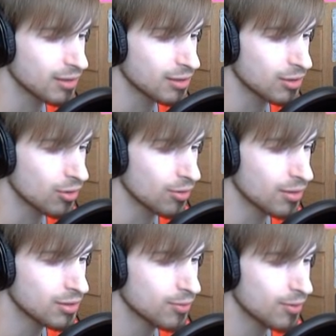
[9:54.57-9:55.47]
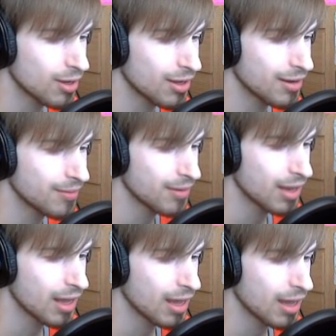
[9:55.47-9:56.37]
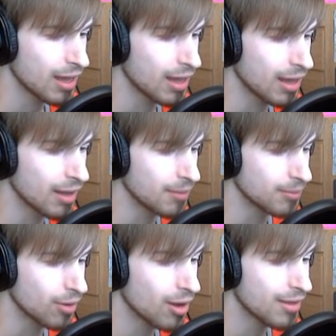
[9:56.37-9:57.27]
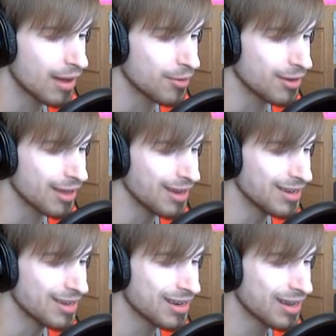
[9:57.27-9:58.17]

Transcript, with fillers: Let's go this one. And probably that one again.